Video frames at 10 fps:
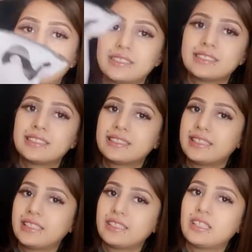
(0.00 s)
is the
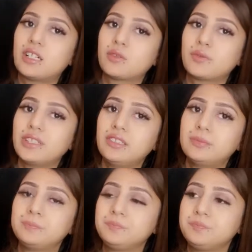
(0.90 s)
second outfit.
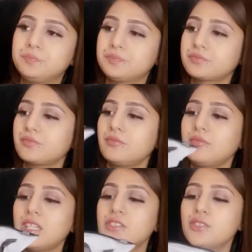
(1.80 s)

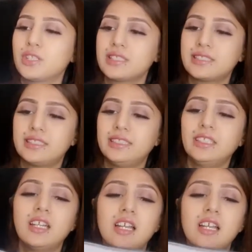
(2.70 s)
You can see